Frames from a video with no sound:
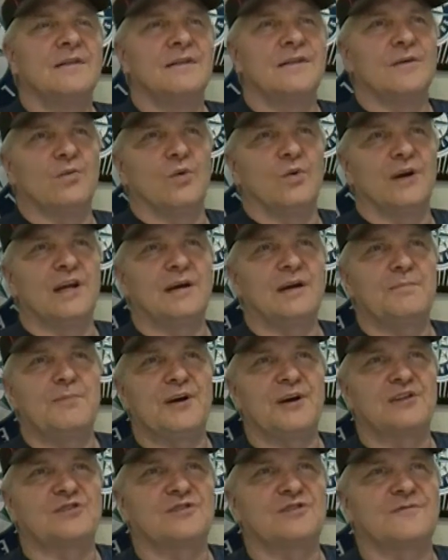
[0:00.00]
The winning
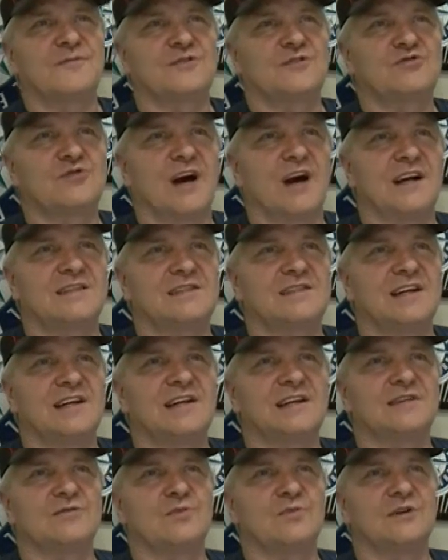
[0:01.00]
pitcher for
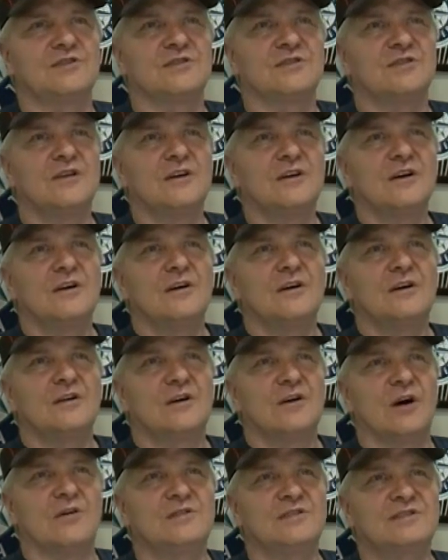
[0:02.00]
Tri-Cities was
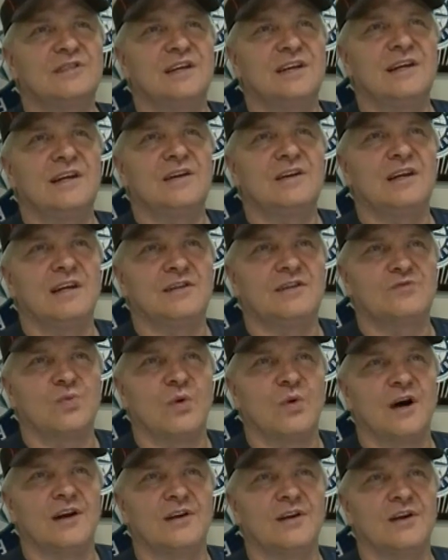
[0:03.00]
Costin. He's
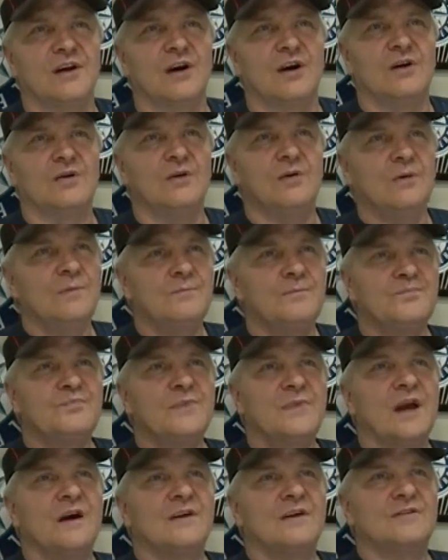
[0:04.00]
1-0.
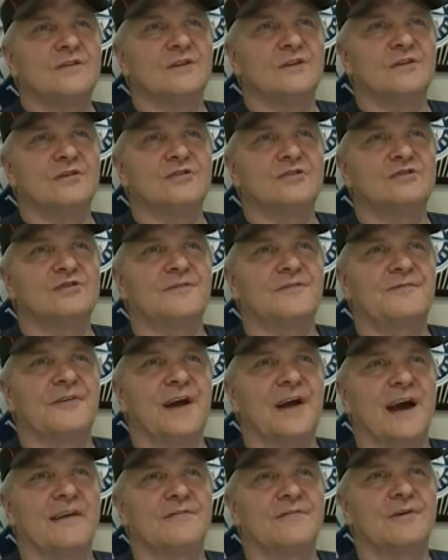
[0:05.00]
The loser
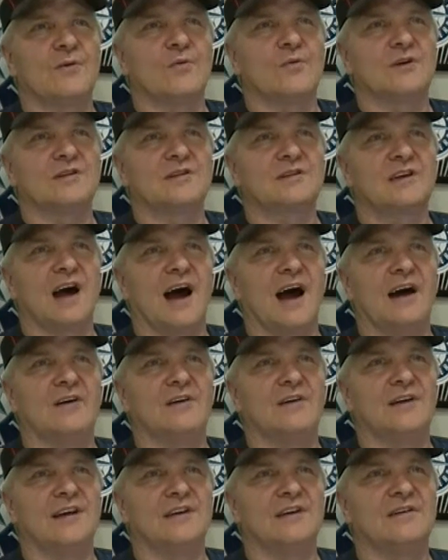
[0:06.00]
for Everett was
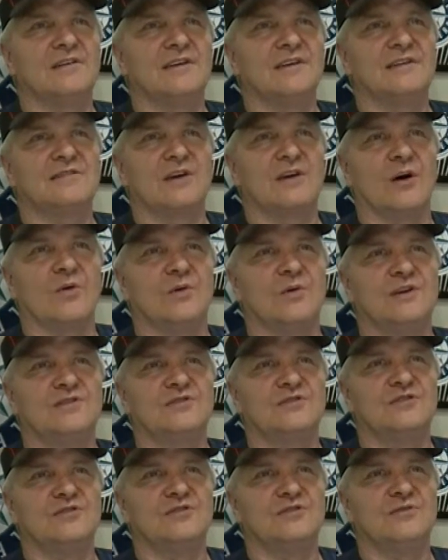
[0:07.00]
Kyle Hill. He's
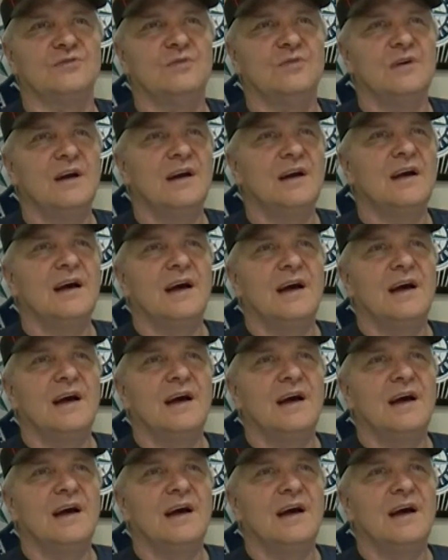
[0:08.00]
0-2.